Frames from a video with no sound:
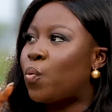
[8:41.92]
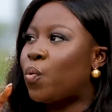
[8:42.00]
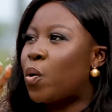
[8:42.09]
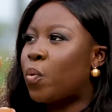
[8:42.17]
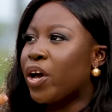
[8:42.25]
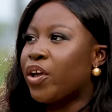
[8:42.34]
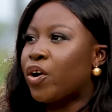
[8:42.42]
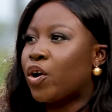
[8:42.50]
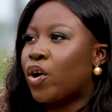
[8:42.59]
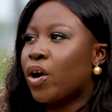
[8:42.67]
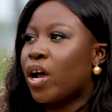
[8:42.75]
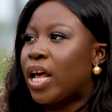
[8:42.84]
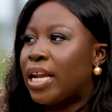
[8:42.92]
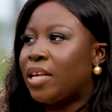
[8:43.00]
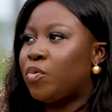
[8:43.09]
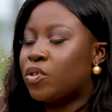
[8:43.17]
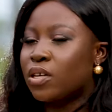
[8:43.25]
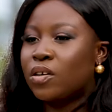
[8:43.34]
what were your early
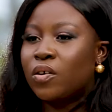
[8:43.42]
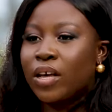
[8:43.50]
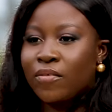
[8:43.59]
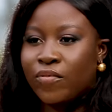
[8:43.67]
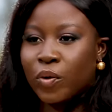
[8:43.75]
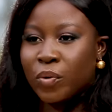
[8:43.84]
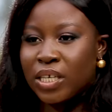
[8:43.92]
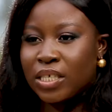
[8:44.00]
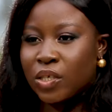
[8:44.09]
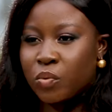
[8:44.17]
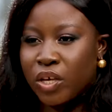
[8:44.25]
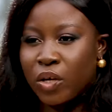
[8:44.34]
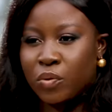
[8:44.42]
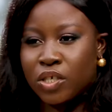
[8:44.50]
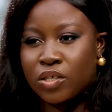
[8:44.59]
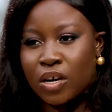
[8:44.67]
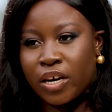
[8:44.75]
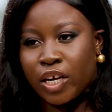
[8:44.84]
musical influences when you were
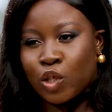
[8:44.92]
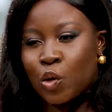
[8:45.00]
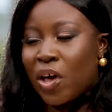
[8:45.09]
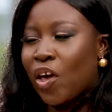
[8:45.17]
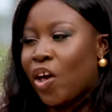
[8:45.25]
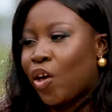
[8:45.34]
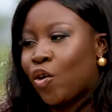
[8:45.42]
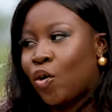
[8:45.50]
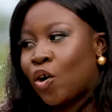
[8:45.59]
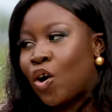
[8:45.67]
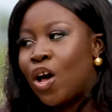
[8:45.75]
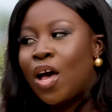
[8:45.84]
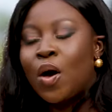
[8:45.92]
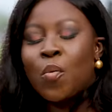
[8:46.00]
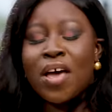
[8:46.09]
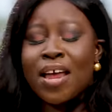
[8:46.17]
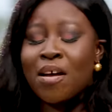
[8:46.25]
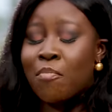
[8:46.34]
starting? So when you're in
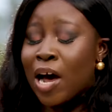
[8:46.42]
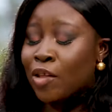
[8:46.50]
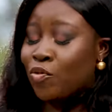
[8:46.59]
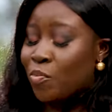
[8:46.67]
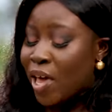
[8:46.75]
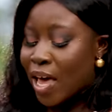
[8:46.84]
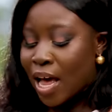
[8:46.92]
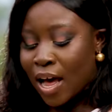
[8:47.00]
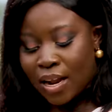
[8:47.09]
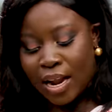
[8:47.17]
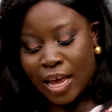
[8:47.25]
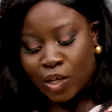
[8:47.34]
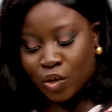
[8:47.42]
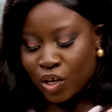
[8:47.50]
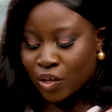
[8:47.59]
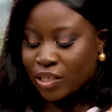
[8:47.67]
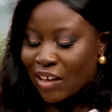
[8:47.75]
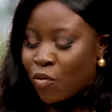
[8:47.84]
the bathroom and you're like doing
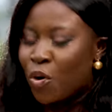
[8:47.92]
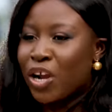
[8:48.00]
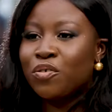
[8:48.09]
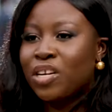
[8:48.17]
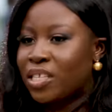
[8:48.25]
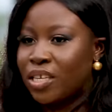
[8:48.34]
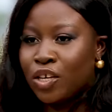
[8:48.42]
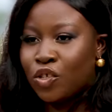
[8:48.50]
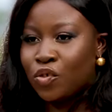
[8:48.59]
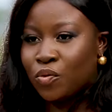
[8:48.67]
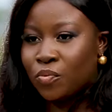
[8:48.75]
your stuff, who are you listening